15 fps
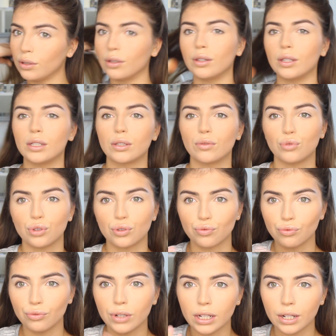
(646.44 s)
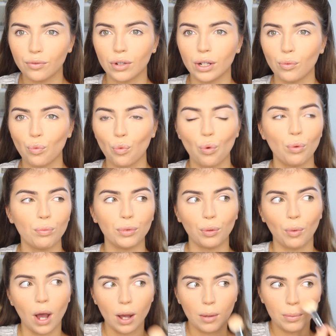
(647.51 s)
And this will just really, really warm
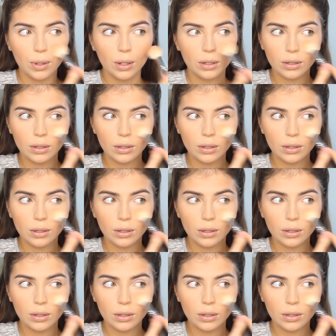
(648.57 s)
you up,